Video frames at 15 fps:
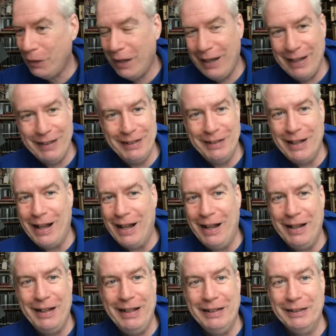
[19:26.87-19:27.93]
in
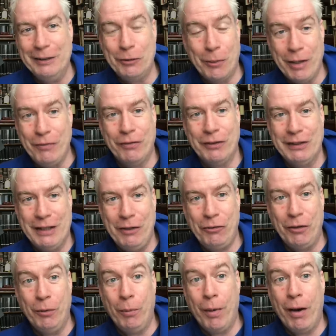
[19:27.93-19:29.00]
uh, in the 21st
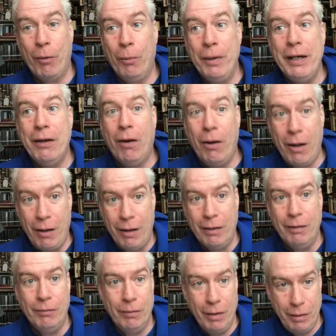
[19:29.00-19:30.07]
century, where we all,